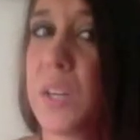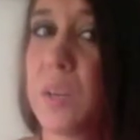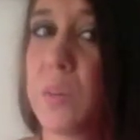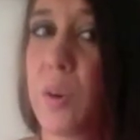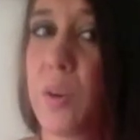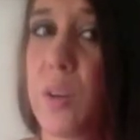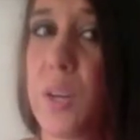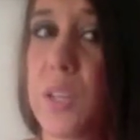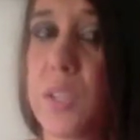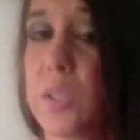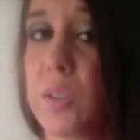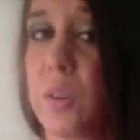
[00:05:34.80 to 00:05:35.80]
was just a
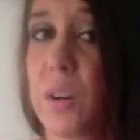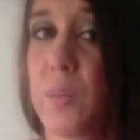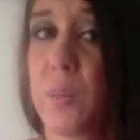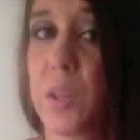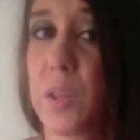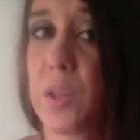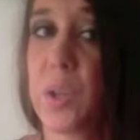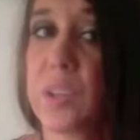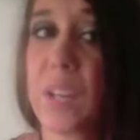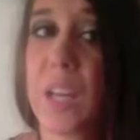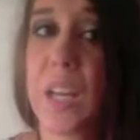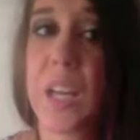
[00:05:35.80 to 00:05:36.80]
random girl on
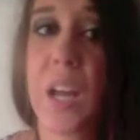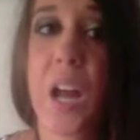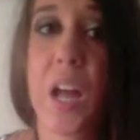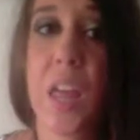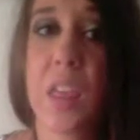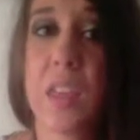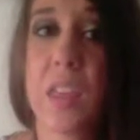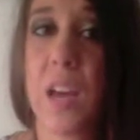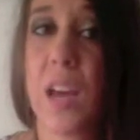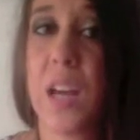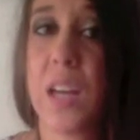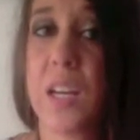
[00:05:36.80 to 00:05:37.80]
Instagram and looked like
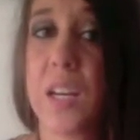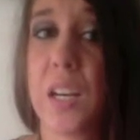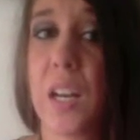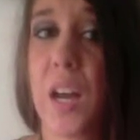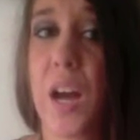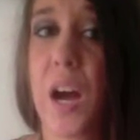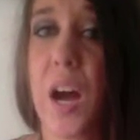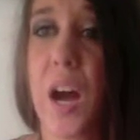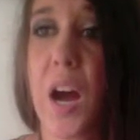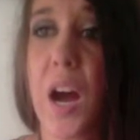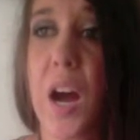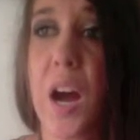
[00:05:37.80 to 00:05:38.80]
that
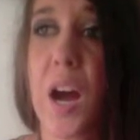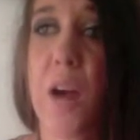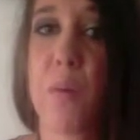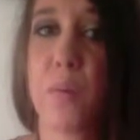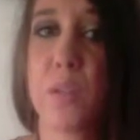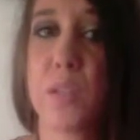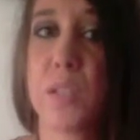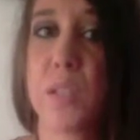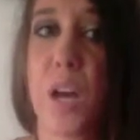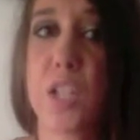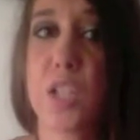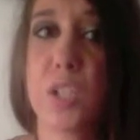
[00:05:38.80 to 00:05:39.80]

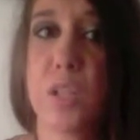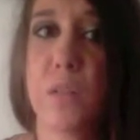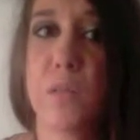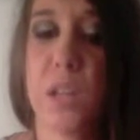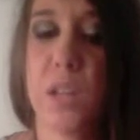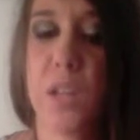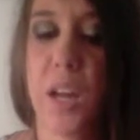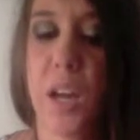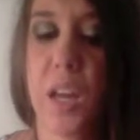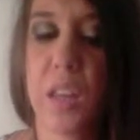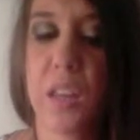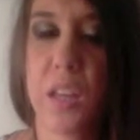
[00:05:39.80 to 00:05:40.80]
I was, I
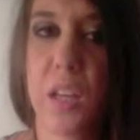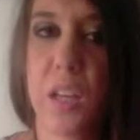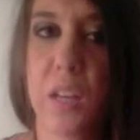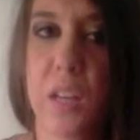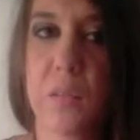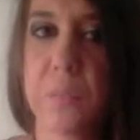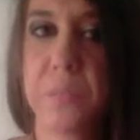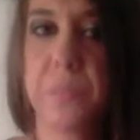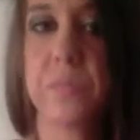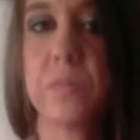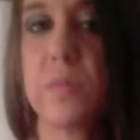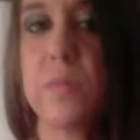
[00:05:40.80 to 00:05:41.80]
shouldn't have done that, and,
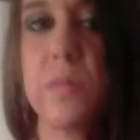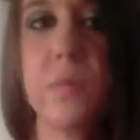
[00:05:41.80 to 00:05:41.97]
like,